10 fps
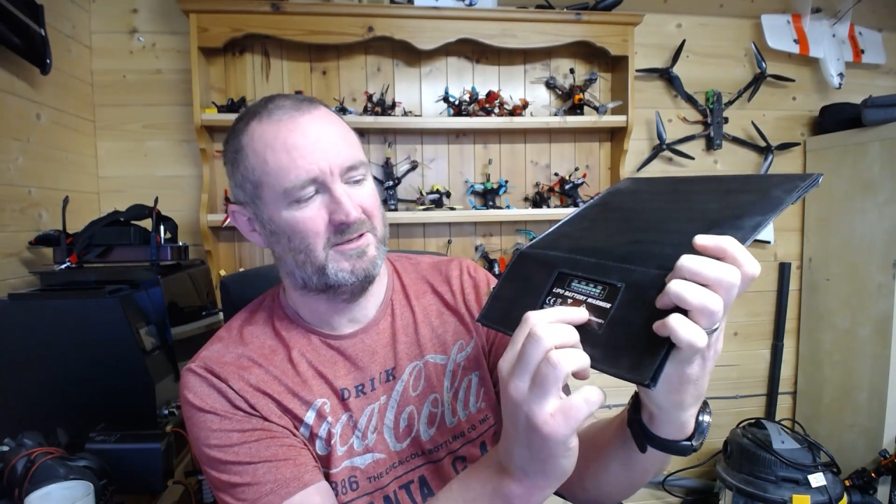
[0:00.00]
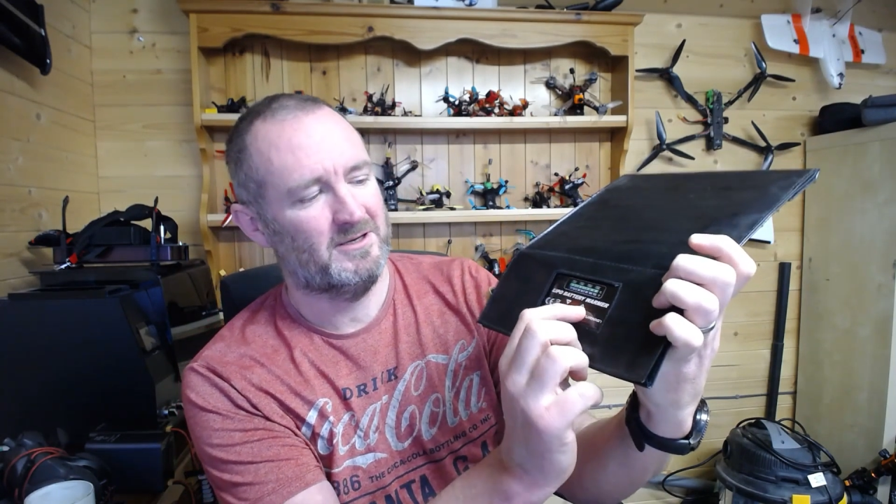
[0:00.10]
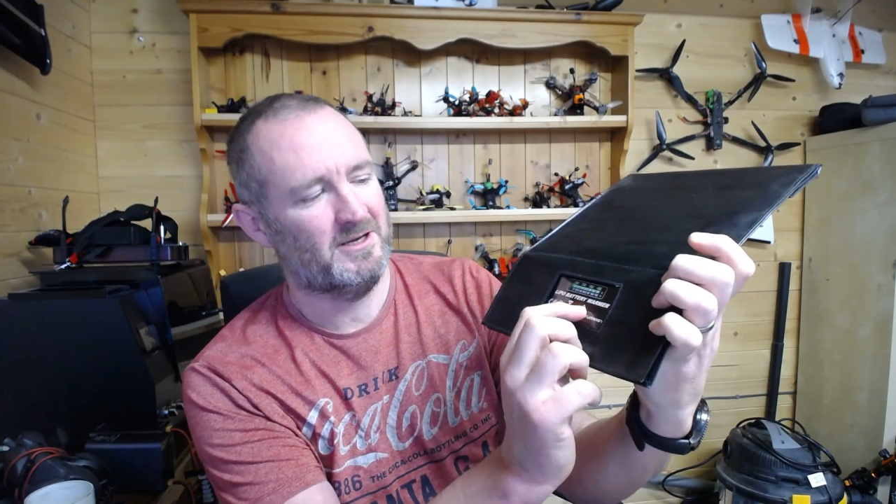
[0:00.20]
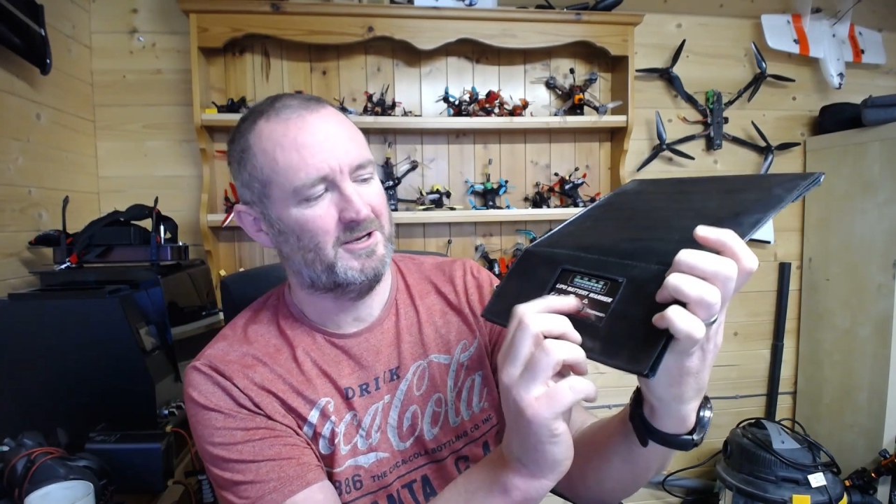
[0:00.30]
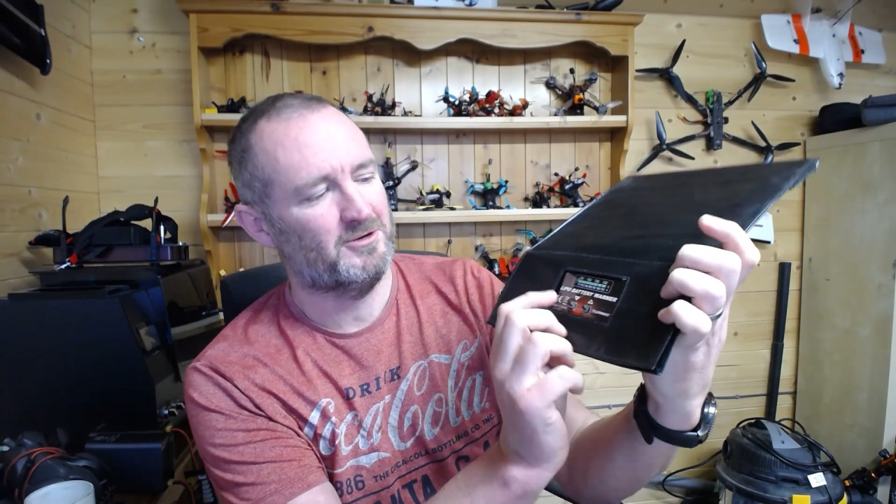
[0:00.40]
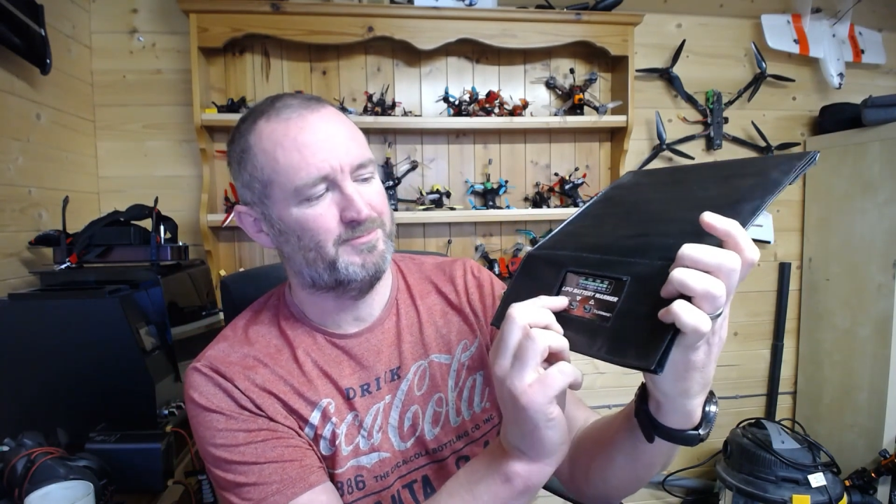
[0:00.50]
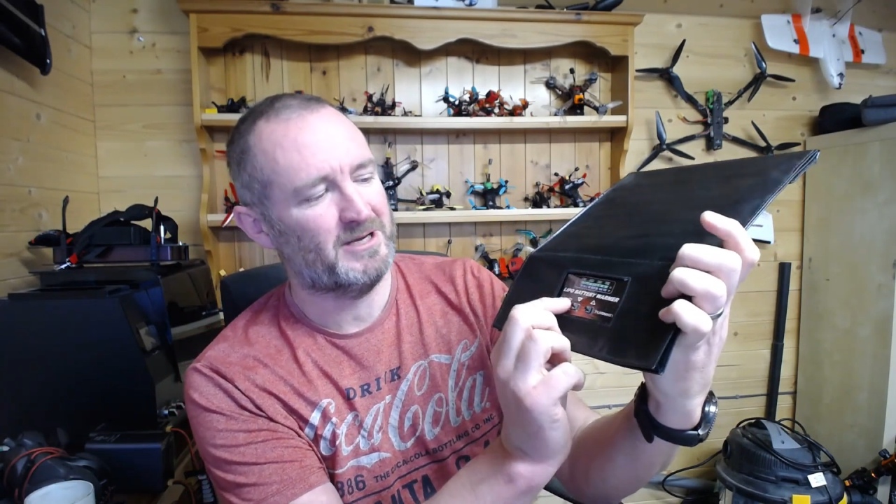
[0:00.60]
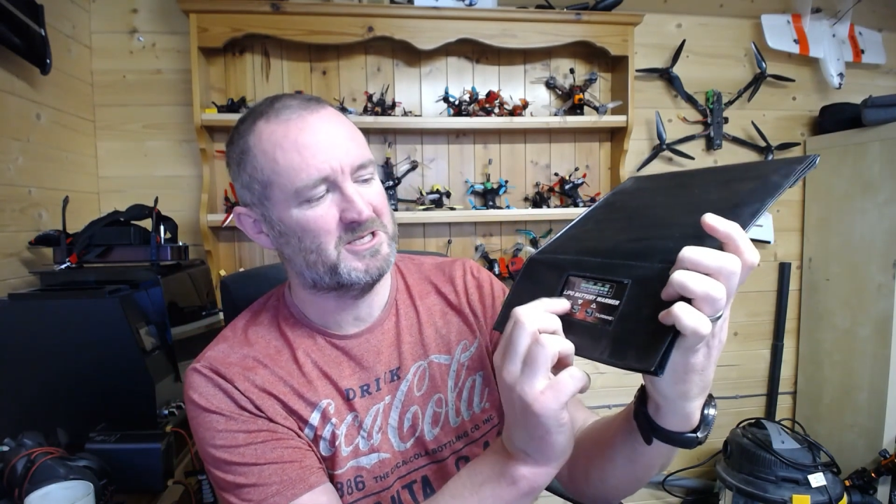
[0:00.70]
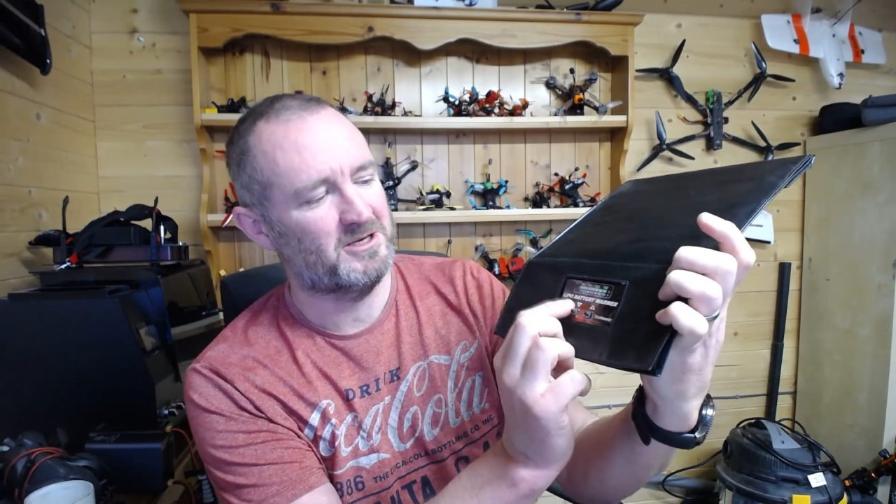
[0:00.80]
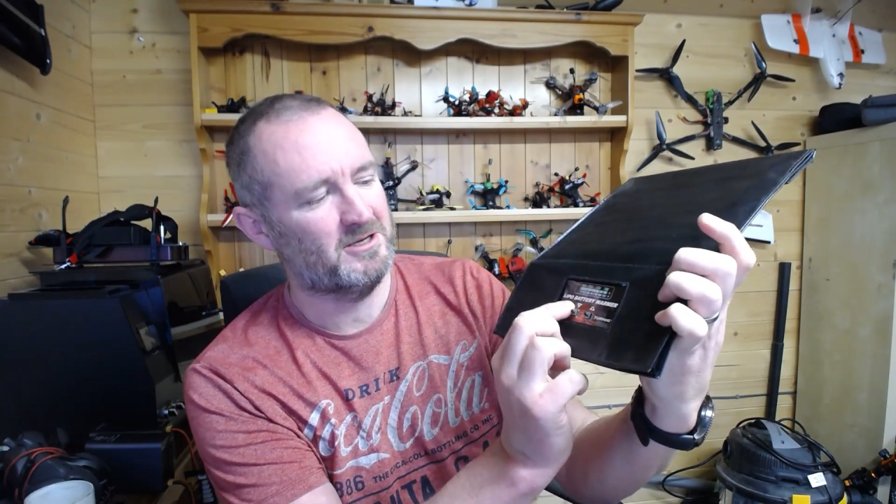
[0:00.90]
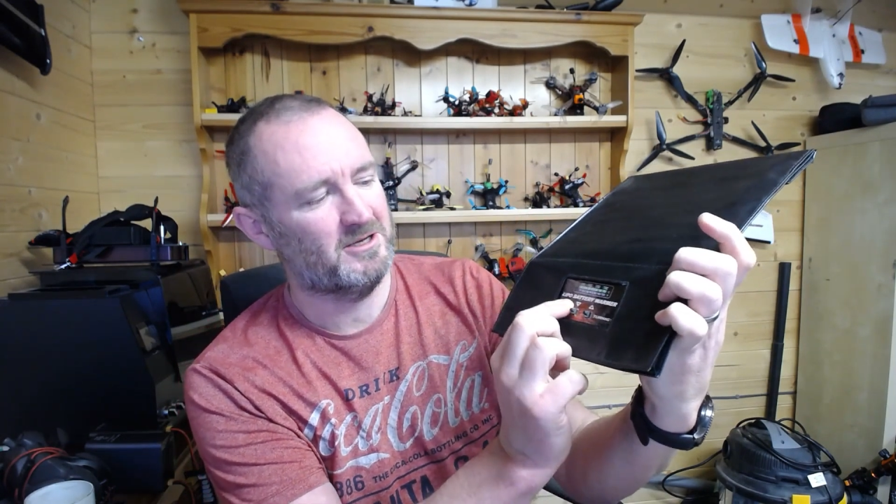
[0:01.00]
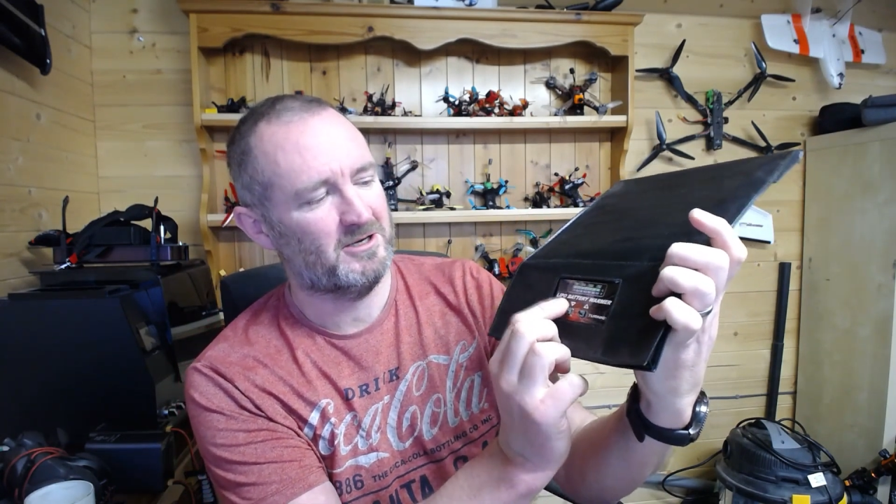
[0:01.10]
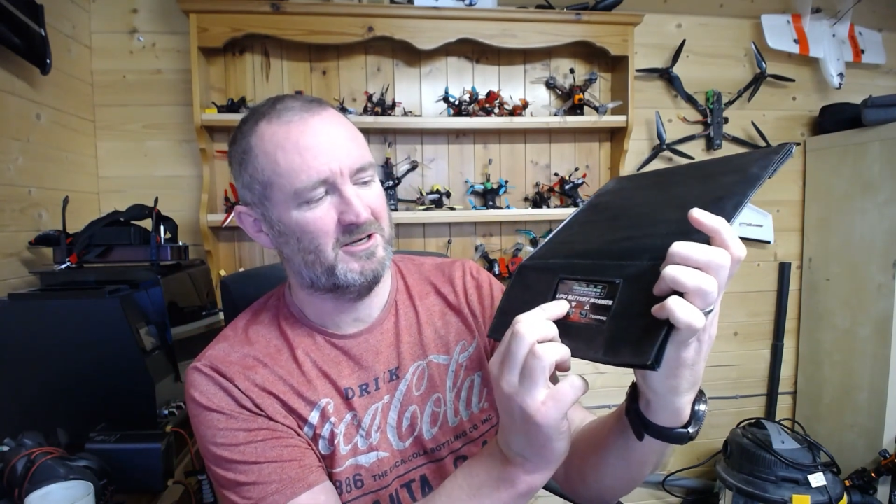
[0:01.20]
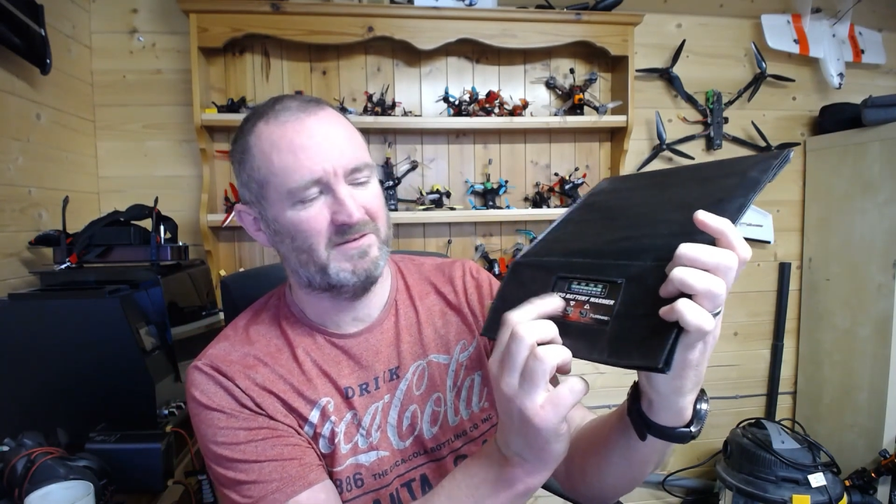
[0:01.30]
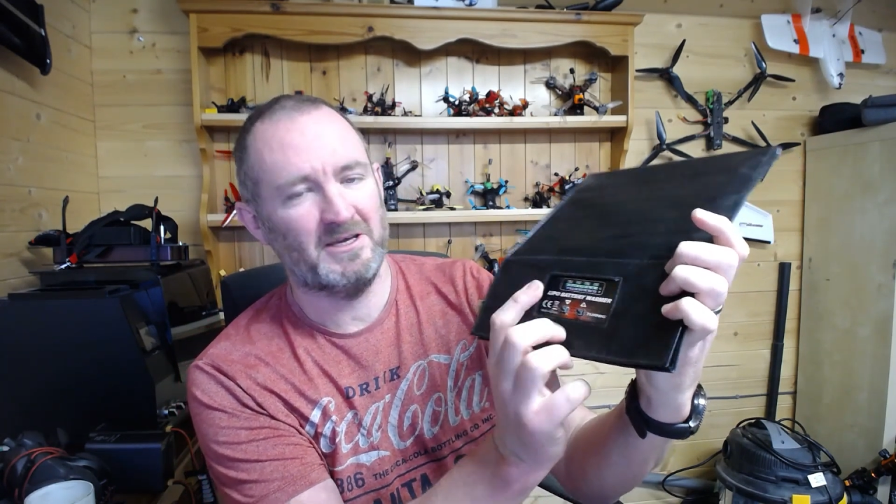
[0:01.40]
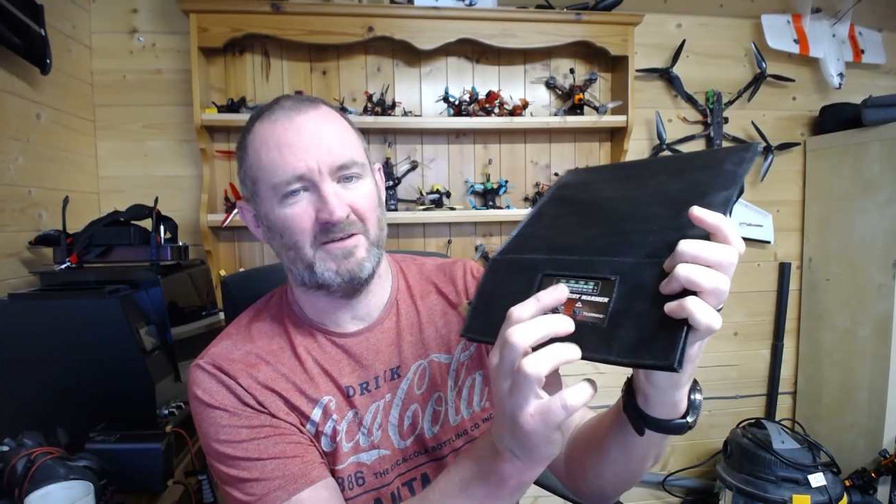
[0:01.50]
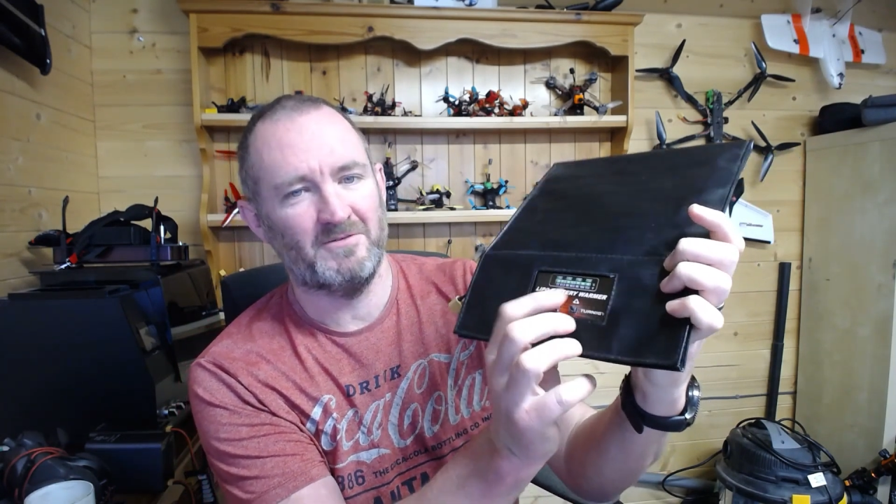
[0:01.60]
a little button over here